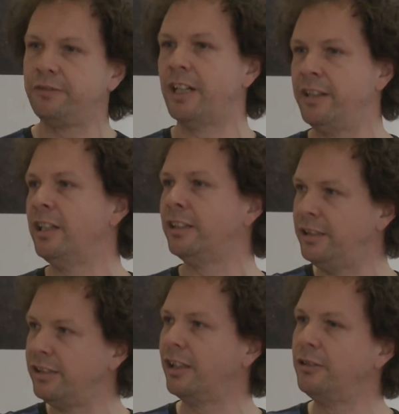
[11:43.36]
going on in
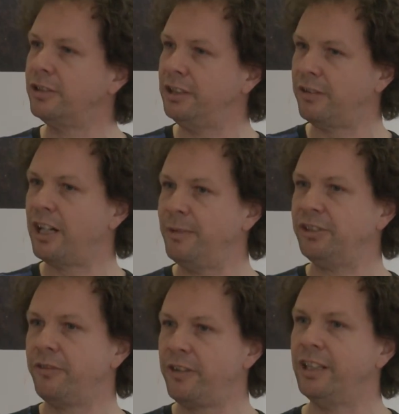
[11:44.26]
this local
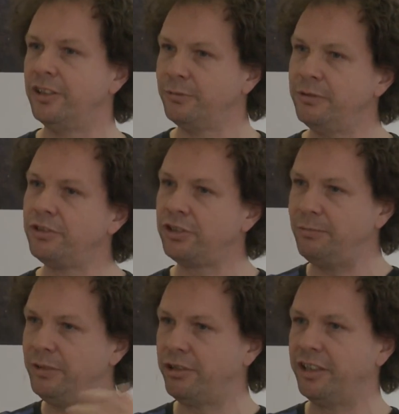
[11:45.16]
environmental thing. So we were just
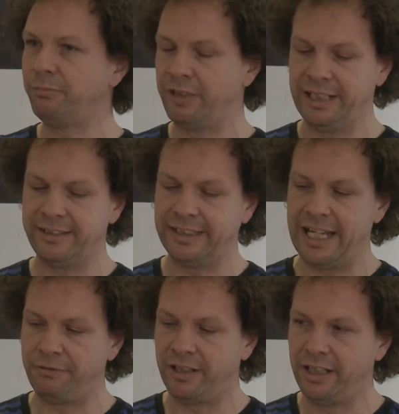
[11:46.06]
simply trying to bring it
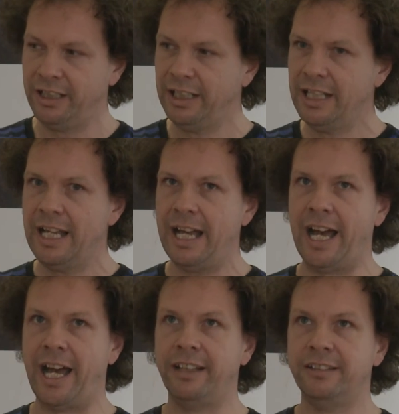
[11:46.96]
together
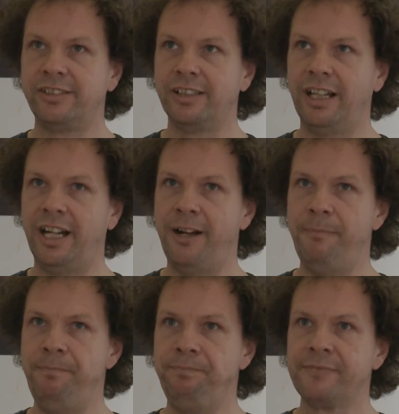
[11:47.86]
and,
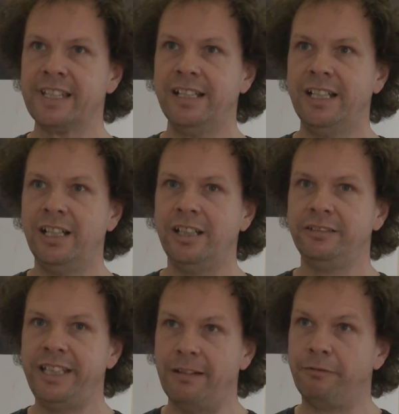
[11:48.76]

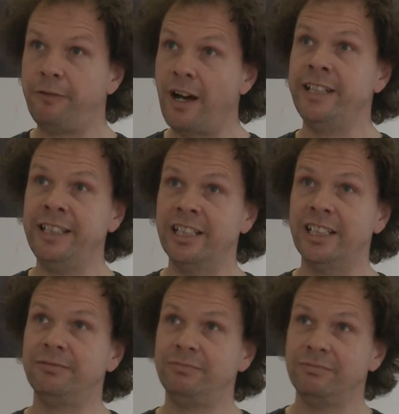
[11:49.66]
yeah, finding
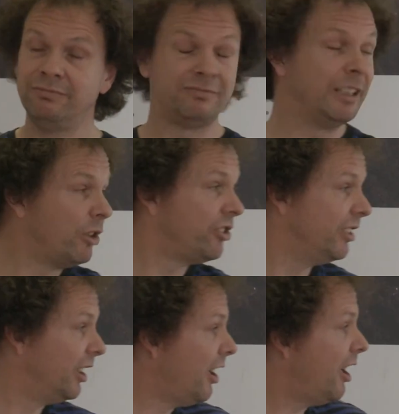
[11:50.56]
that there wasn't
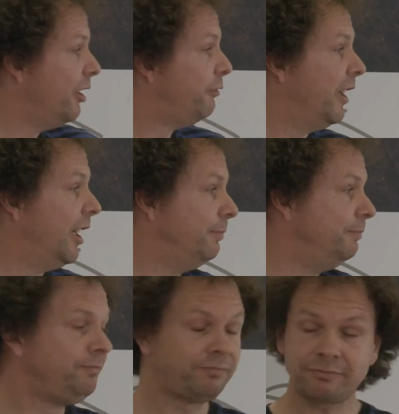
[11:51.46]
a lot of
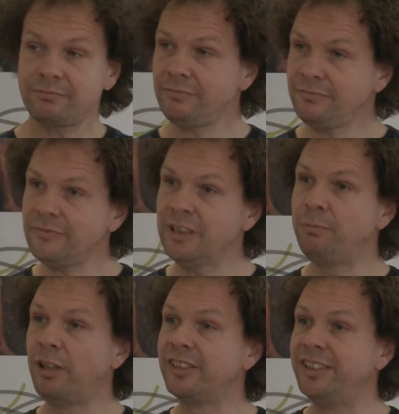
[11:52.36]

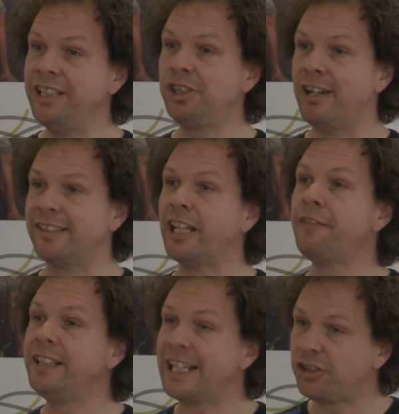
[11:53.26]
policy interest. And I
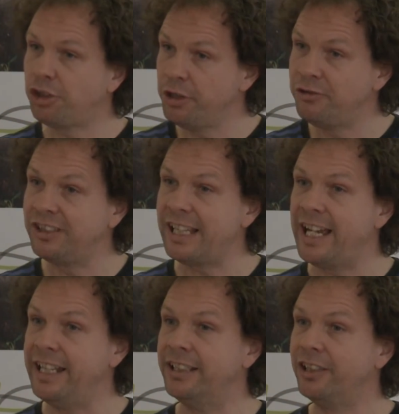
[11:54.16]
think that's true
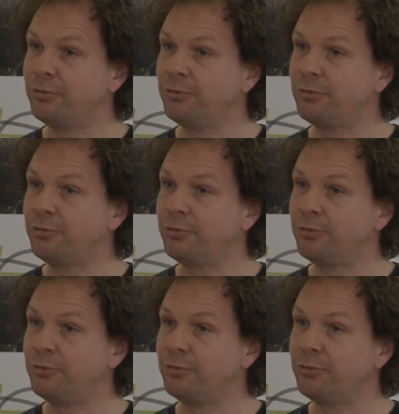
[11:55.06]
today as